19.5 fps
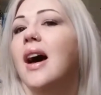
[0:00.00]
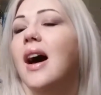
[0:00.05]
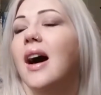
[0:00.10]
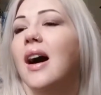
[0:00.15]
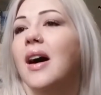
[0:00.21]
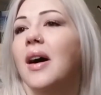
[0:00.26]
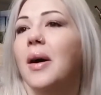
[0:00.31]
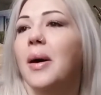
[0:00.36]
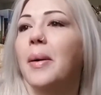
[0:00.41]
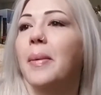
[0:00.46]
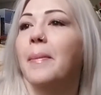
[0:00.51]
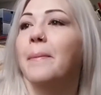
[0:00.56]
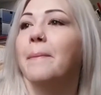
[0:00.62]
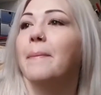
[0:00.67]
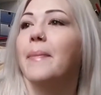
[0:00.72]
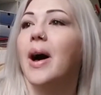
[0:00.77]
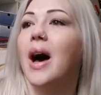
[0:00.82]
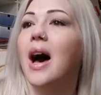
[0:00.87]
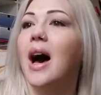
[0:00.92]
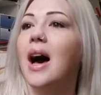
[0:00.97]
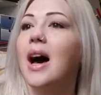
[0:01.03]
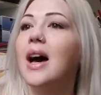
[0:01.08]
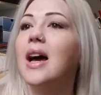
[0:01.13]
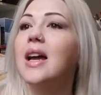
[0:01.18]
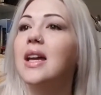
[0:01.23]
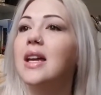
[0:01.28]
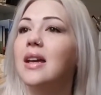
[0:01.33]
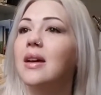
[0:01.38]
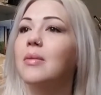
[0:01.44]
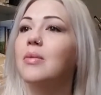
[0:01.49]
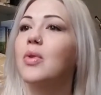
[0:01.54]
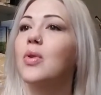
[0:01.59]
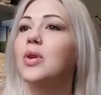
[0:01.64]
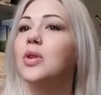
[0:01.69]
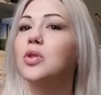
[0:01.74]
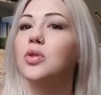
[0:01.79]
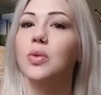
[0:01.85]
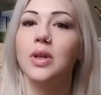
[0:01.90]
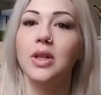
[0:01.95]
I am
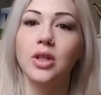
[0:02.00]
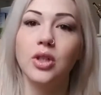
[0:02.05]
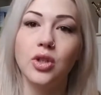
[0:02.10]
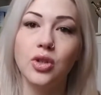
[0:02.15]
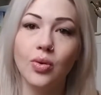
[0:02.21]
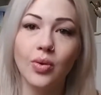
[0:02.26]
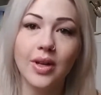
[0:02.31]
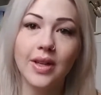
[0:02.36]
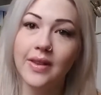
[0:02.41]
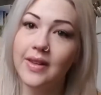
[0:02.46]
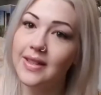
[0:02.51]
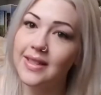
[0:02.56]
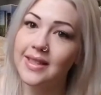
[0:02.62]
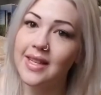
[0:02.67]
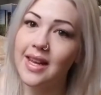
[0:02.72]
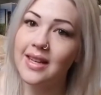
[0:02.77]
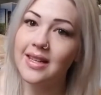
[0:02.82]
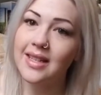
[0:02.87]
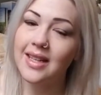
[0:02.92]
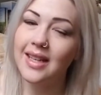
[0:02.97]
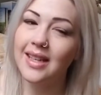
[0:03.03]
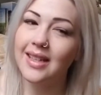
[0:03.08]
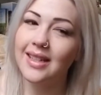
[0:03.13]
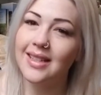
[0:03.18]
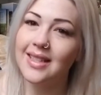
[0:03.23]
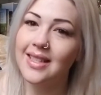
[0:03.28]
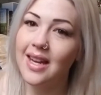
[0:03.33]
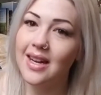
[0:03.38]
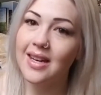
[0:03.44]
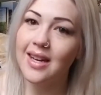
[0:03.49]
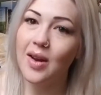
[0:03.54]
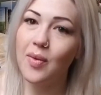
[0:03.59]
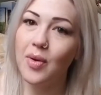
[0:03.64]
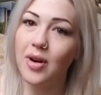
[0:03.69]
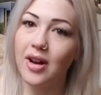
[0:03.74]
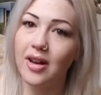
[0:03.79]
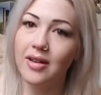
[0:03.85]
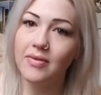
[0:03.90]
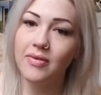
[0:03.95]
going to enjoy this Sunday. It is Sunday
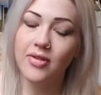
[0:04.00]
when I am